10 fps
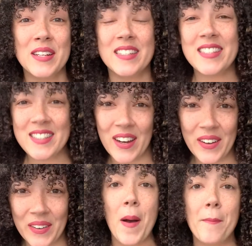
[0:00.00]

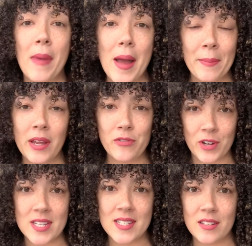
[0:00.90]
So my main
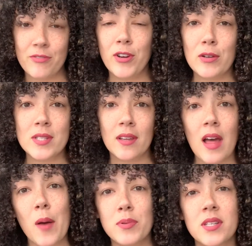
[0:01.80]
reason for using the
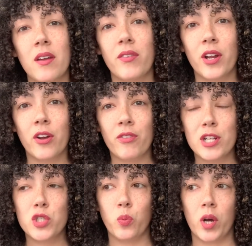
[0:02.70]
apple cider vinegar
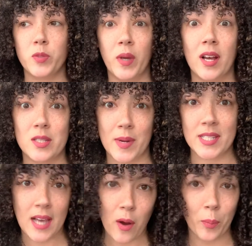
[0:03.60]
rinse was because of my
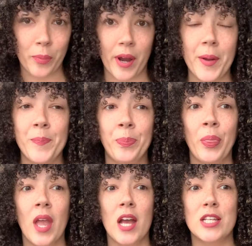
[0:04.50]
scalp, right?
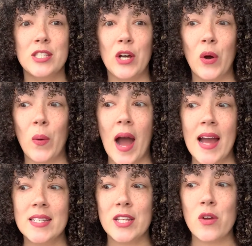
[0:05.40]
So
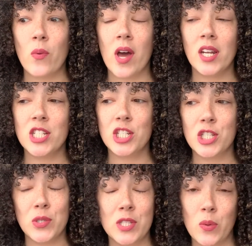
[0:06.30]
I didn't want to
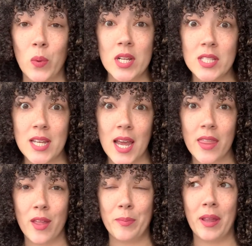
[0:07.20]
just use it one day
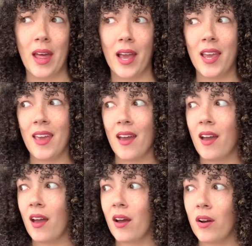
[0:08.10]
and then be like,
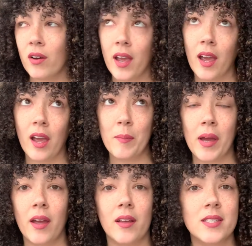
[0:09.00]
yeah, okay,
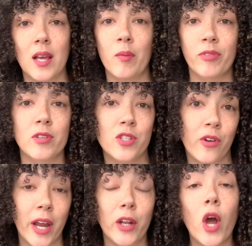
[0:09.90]
my scalp feels
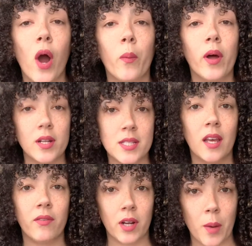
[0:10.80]
great. No, I wanted to
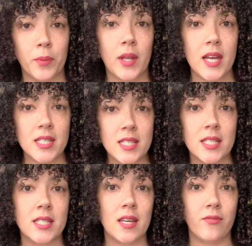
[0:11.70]
give it a couple days to
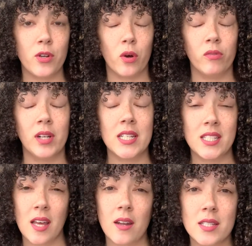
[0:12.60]
see if, you know, it really
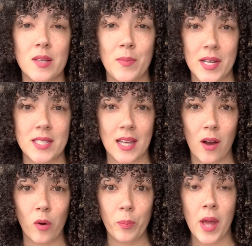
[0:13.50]
set into my
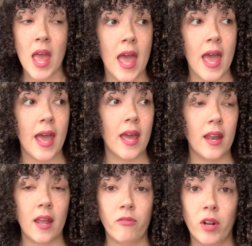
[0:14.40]
scalp and
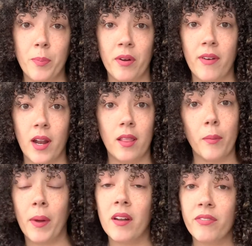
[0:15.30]
it really provided the
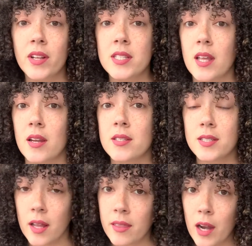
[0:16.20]
benefits that it
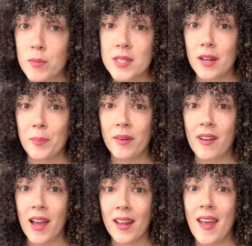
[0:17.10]
said that it was going to
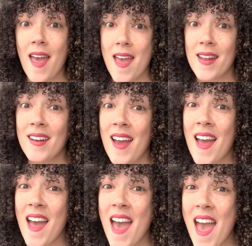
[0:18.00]
provide. And
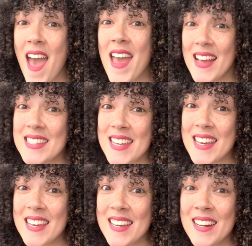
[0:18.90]
it
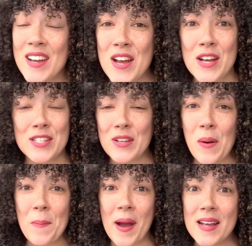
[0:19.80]
did.
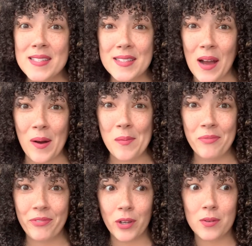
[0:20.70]
So my
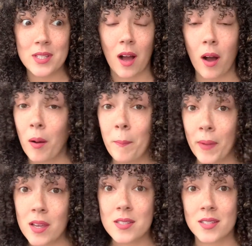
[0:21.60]
scalp feels
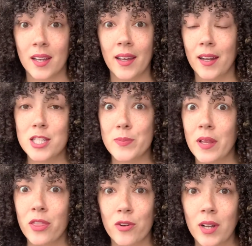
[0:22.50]
amazing. And it's
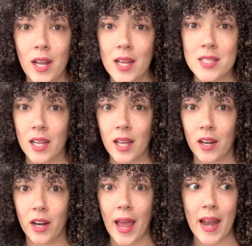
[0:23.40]
been 3 days
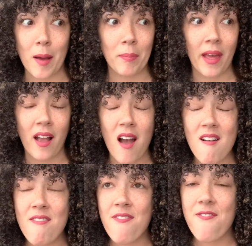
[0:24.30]
later and I'm like,
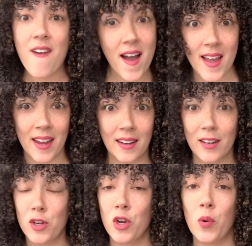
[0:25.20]

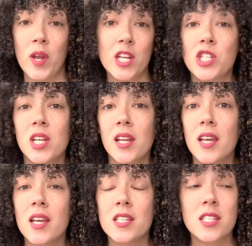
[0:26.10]
fine. No
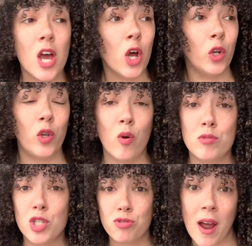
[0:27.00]
itchiness, no
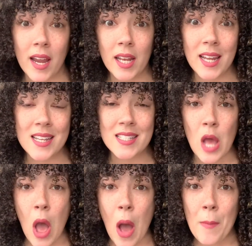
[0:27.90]
dryness.
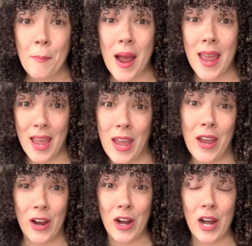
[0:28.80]
My
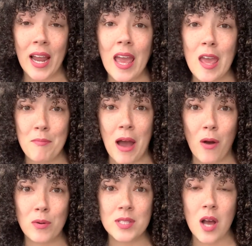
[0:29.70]
hair came
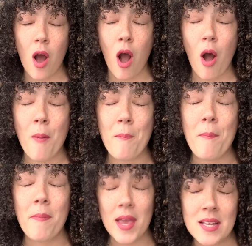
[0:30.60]
out
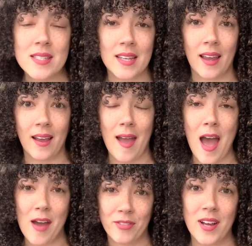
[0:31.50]
amazing
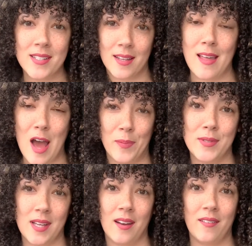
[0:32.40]
after I did the apple
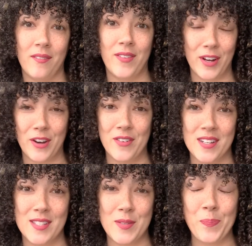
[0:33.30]
cider vinegar
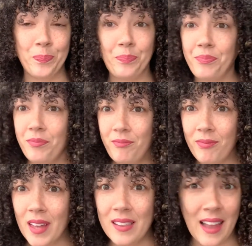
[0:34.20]
rinse.
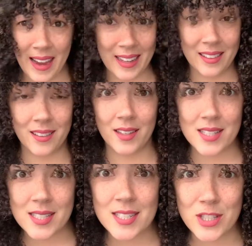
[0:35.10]
Like,
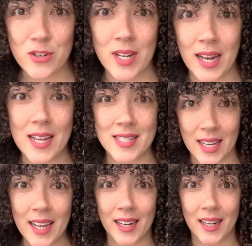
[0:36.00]
this is 3 days
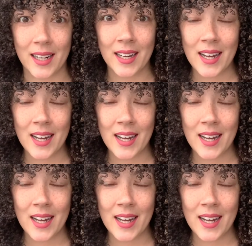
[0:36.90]
later.